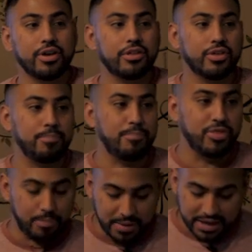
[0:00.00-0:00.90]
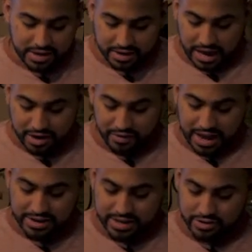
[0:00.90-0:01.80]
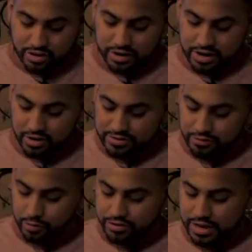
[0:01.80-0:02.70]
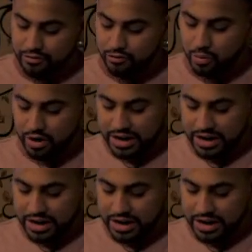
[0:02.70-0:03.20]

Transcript: the big kind of ideas are here is if we're